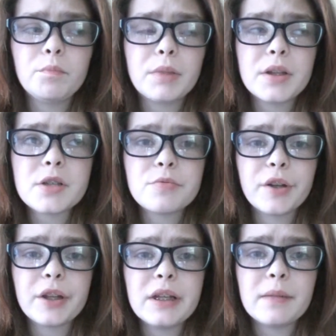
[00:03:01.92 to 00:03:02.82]
But this
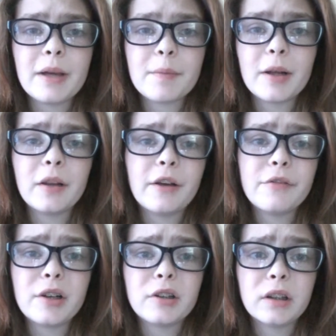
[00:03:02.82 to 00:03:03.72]
really did make my
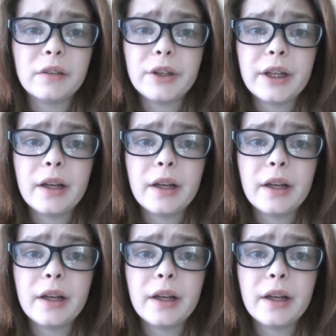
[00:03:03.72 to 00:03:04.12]
life a living